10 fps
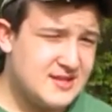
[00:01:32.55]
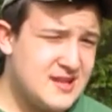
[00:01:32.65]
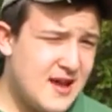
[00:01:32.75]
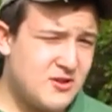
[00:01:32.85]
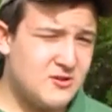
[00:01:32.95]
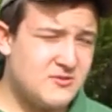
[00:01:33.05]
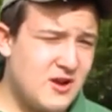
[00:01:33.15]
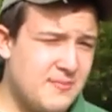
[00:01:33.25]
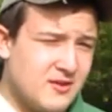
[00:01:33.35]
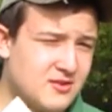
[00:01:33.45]
Now, if you're
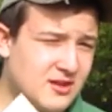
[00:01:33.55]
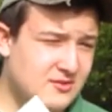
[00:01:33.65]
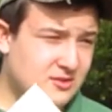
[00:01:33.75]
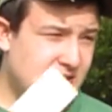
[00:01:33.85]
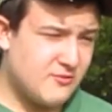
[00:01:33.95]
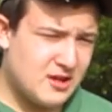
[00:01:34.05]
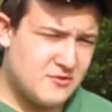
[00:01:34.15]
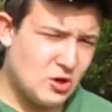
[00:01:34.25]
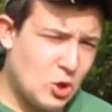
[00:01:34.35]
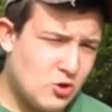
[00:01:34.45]
trapping to get rid of
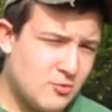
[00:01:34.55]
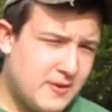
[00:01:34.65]
your local